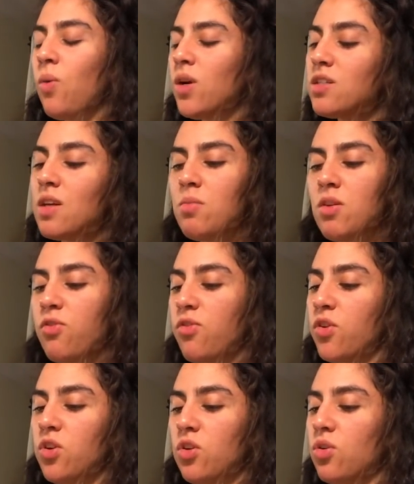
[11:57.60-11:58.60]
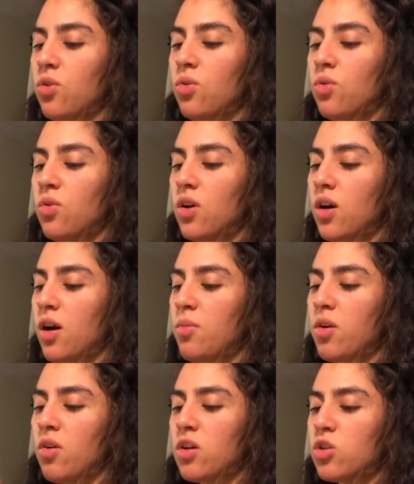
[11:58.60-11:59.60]
what does that mean for you?
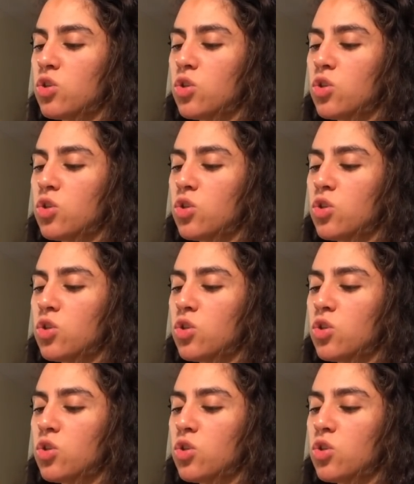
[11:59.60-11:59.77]
I'm hearing